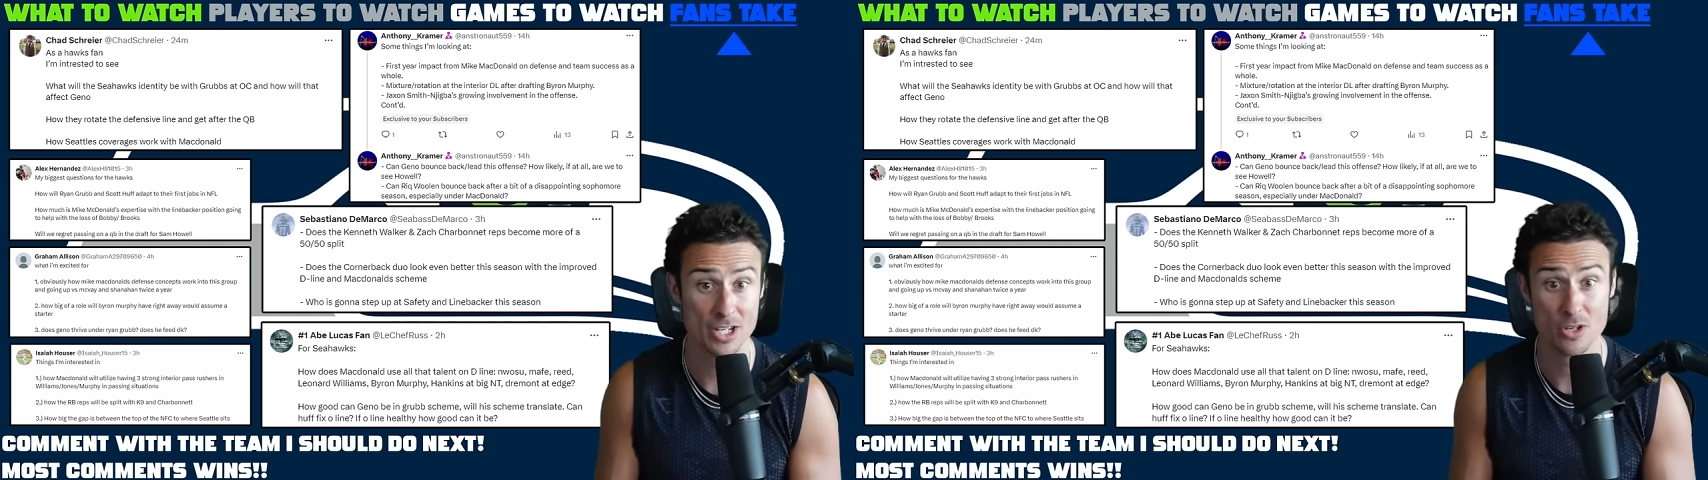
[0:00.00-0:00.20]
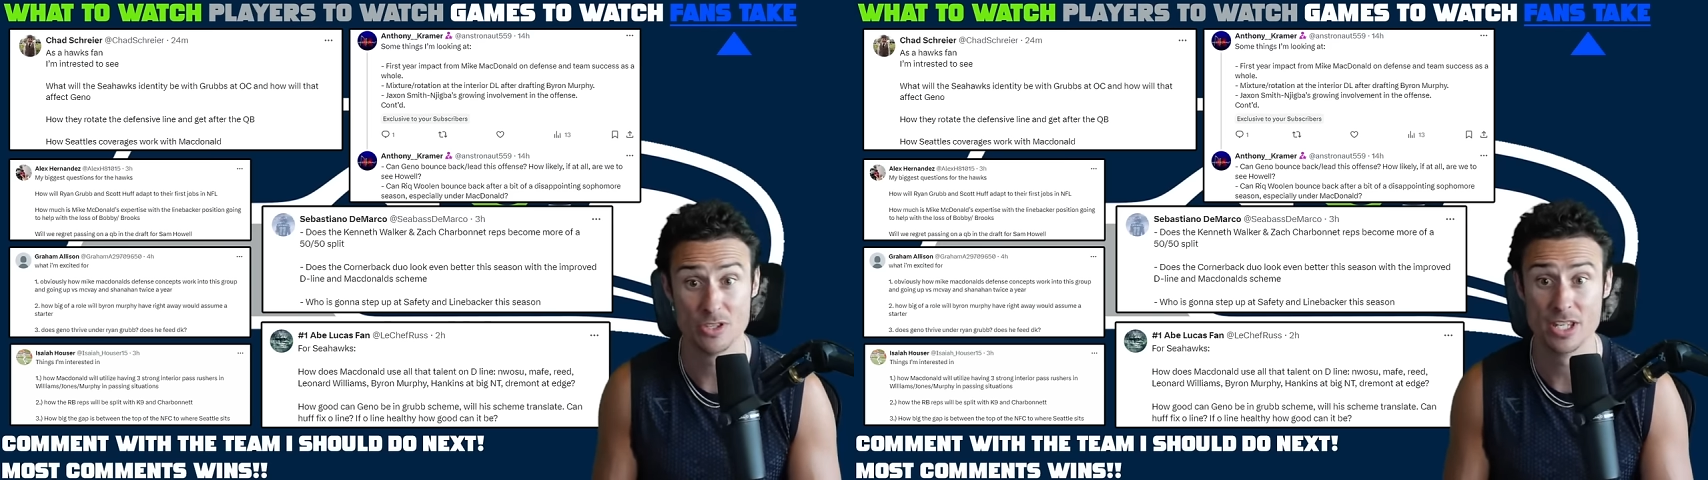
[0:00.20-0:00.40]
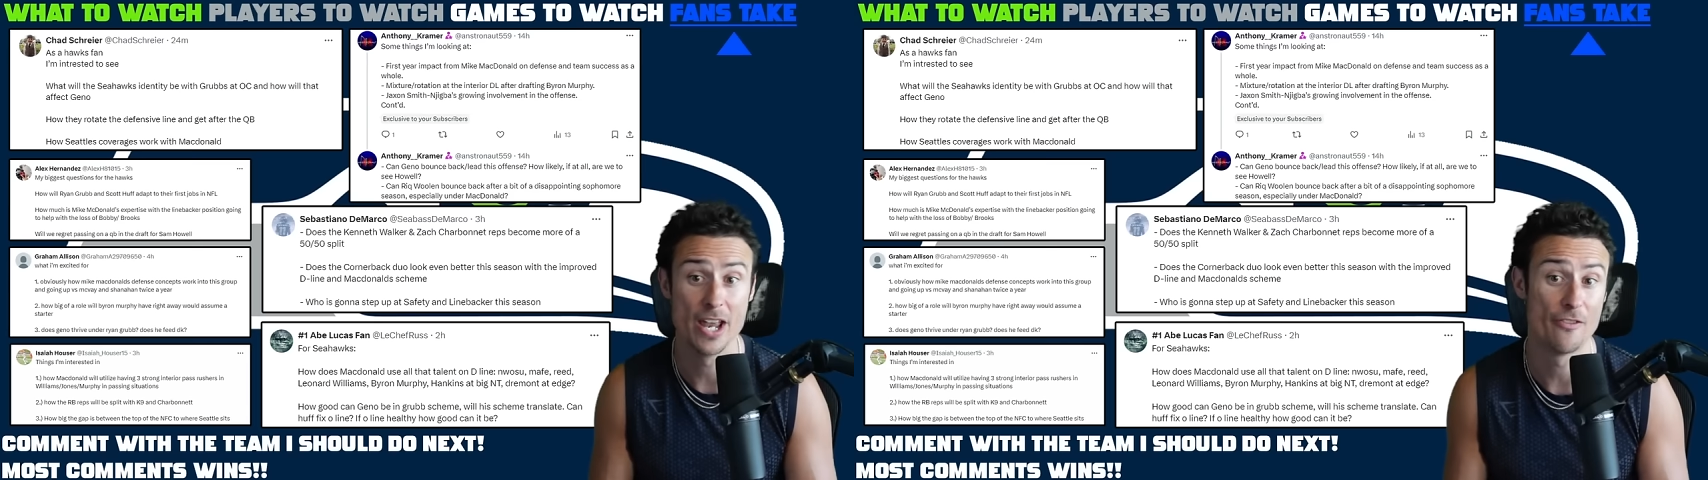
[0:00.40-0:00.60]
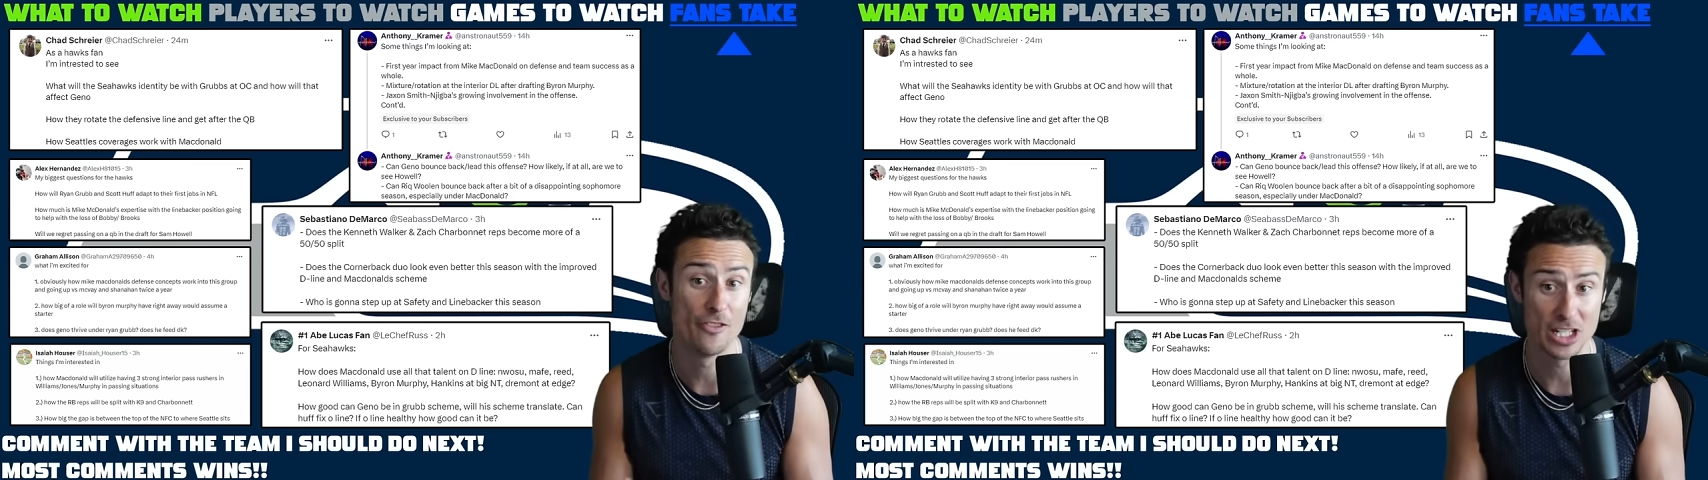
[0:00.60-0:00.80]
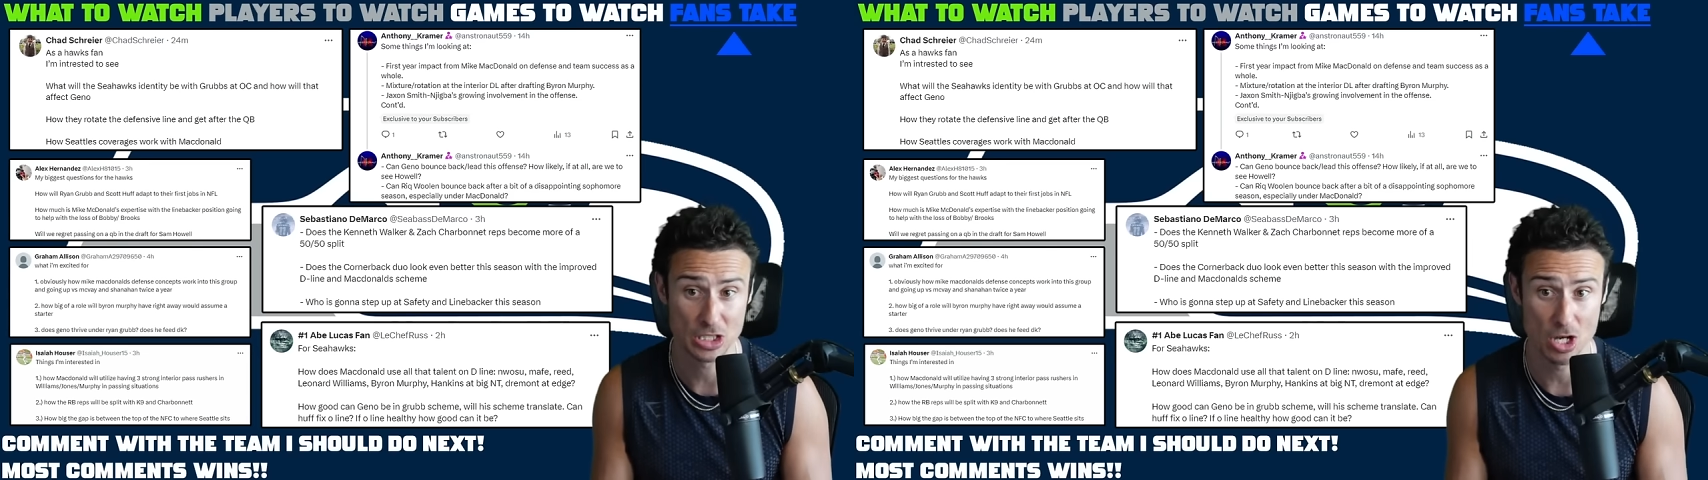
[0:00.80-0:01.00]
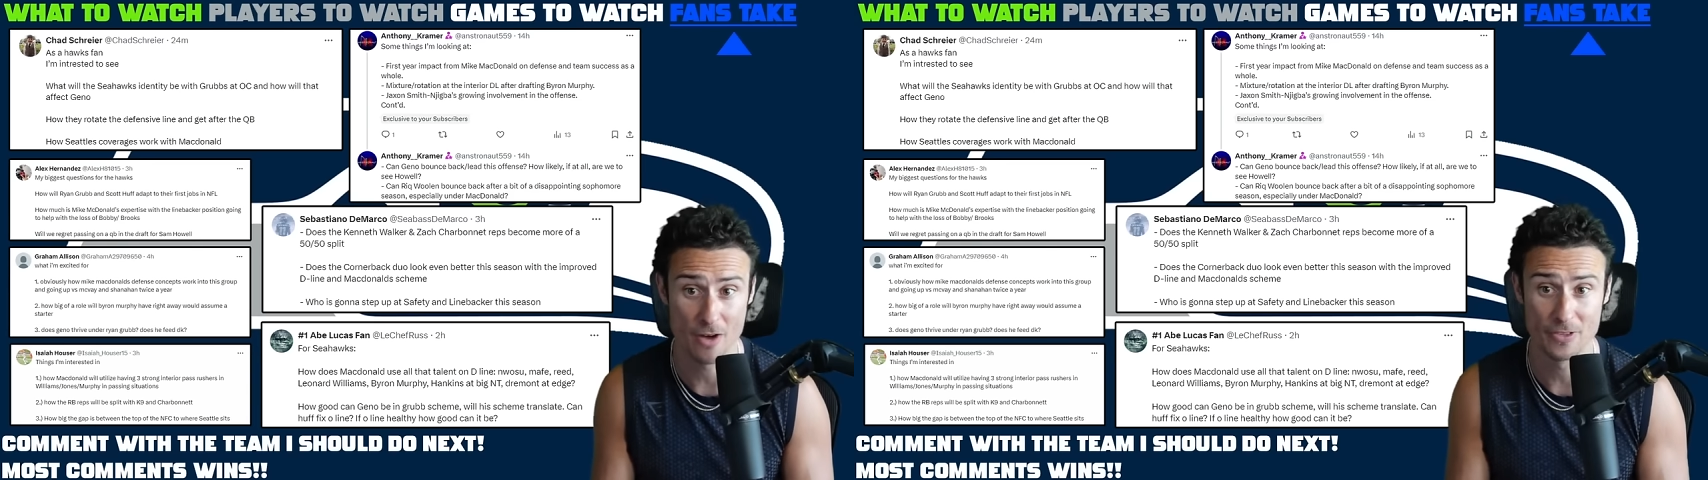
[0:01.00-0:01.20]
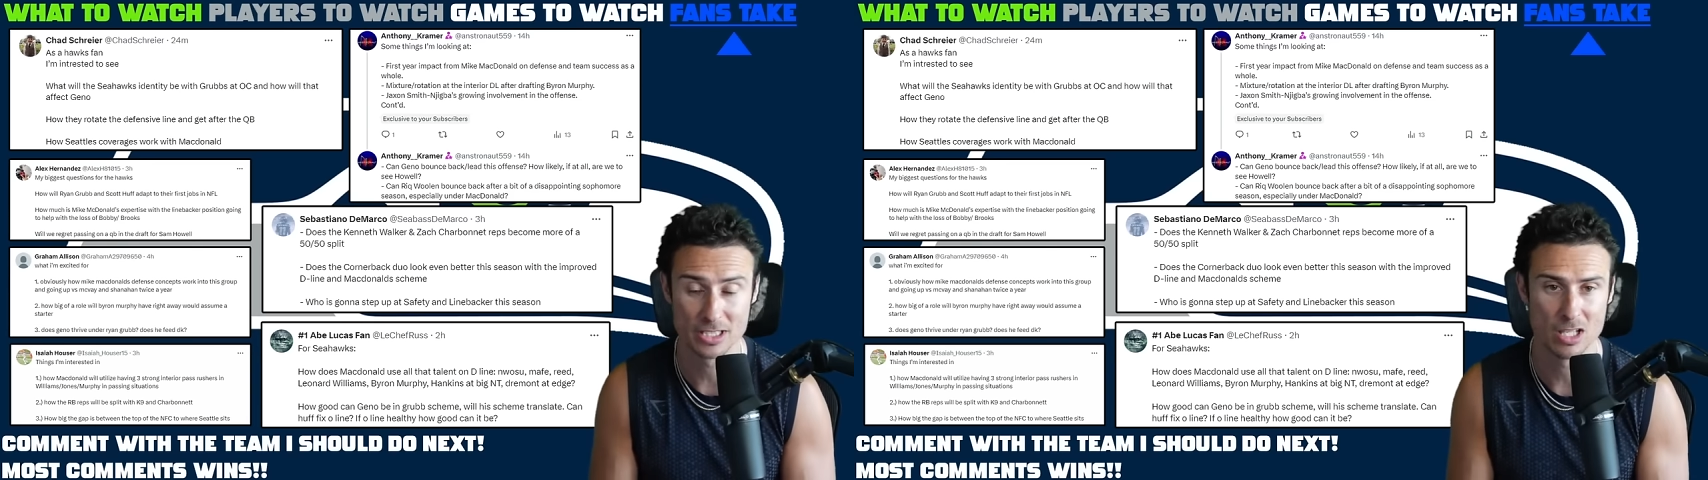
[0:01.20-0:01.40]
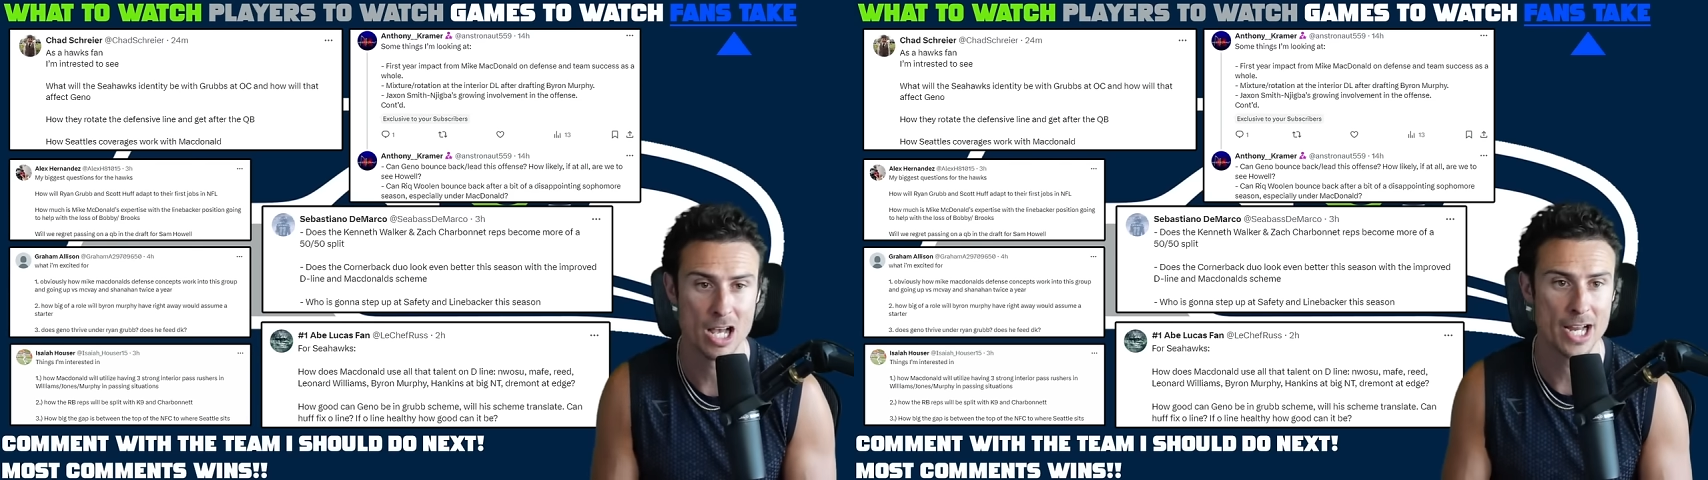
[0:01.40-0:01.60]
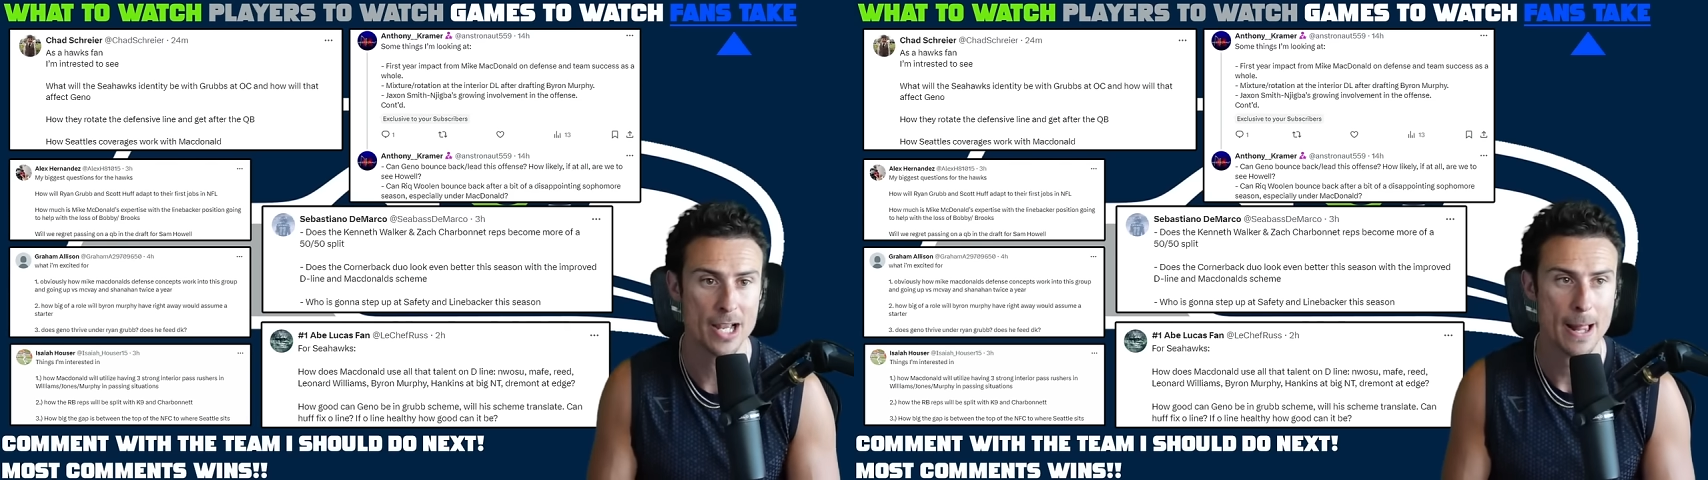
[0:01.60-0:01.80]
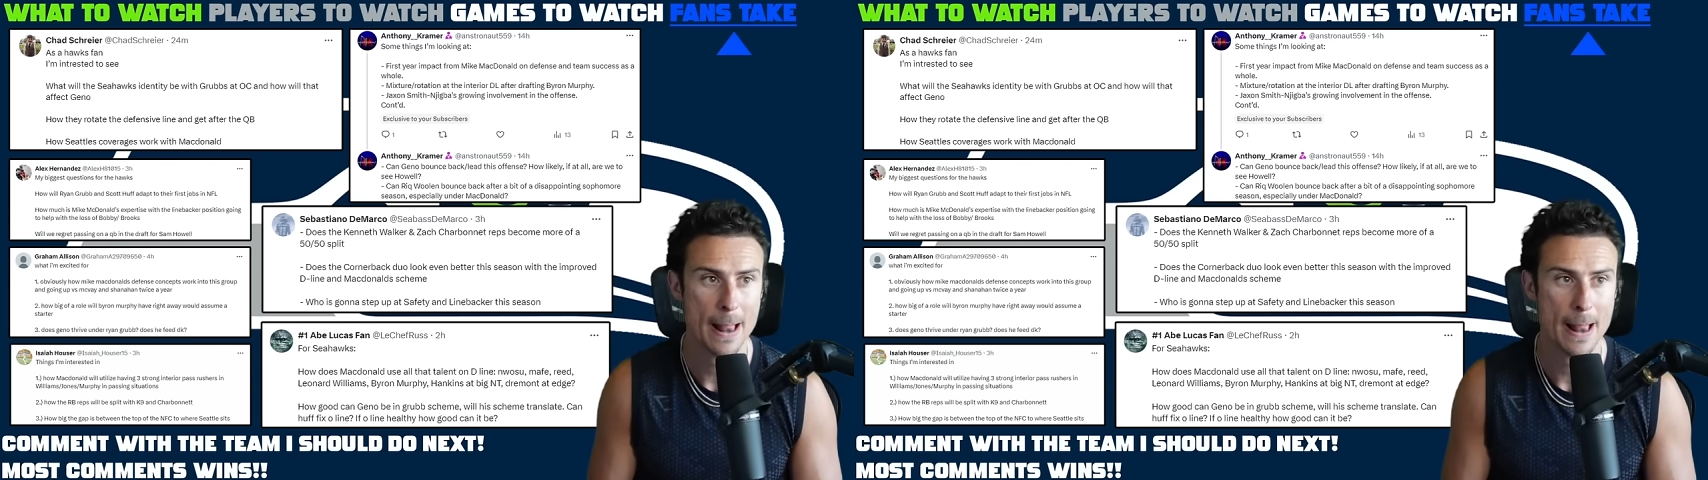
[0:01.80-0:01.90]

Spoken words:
Did they fix the offense line?